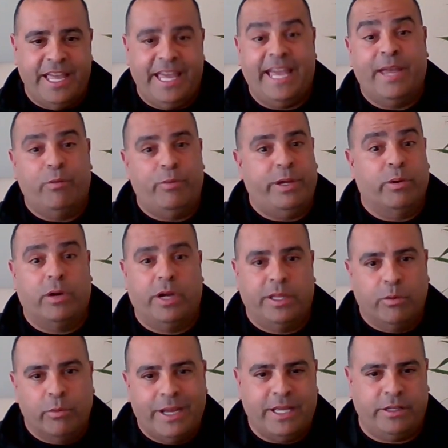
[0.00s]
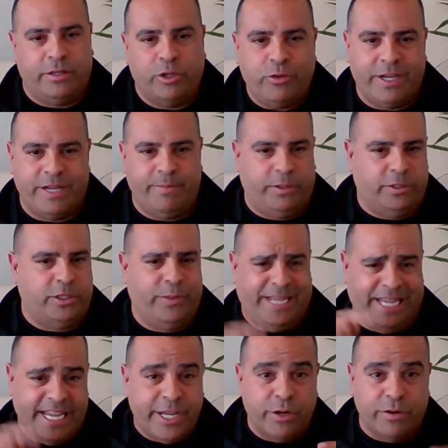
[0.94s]
and we were on the treadmill
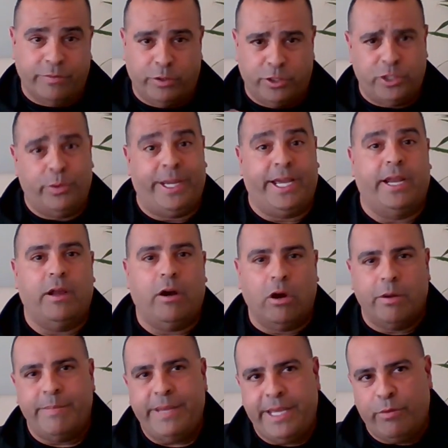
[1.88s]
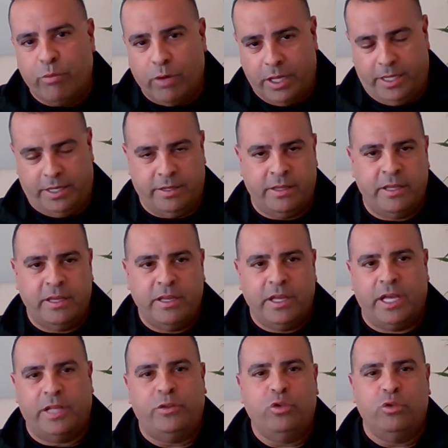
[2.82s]
doing intervals, doing an army run,
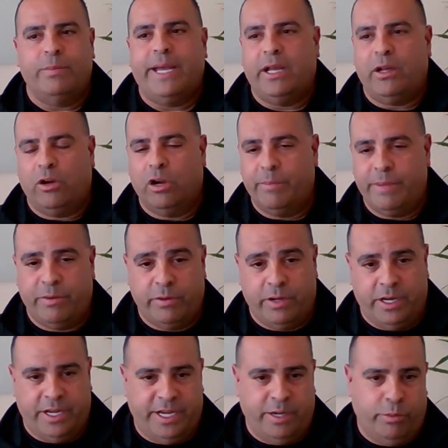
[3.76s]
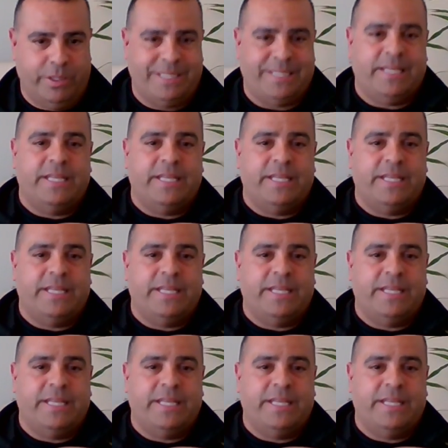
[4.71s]
a 2-mile army run, and it